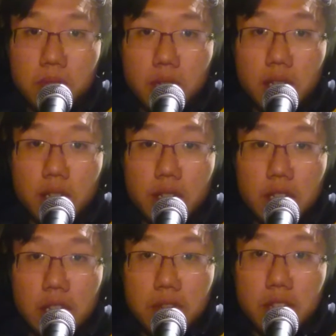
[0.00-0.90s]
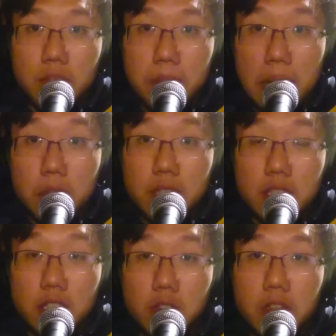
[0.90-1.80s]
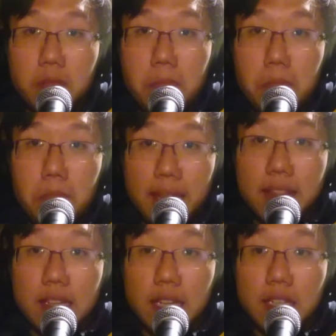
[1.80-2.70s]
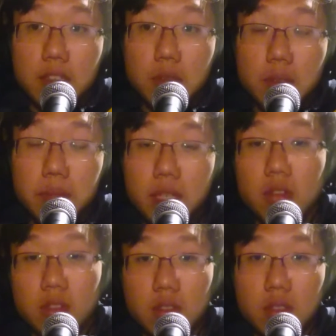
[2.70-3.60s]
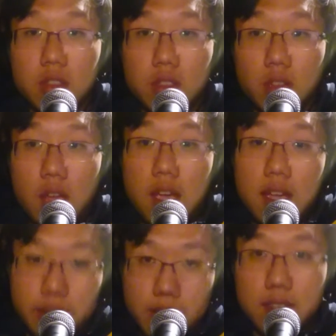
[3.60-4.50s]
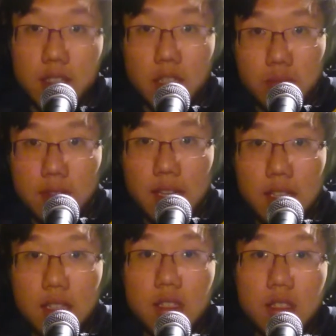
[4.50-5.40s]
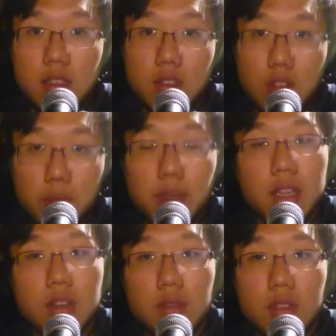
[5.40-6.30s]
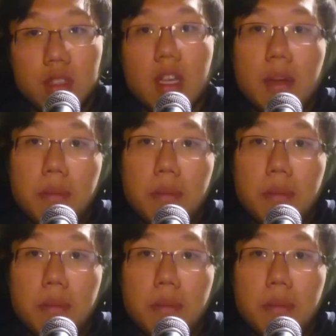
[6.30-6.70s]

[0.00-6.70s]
but if there's power testing, you can bet they do it because, it's the desolate place, nobody goes there.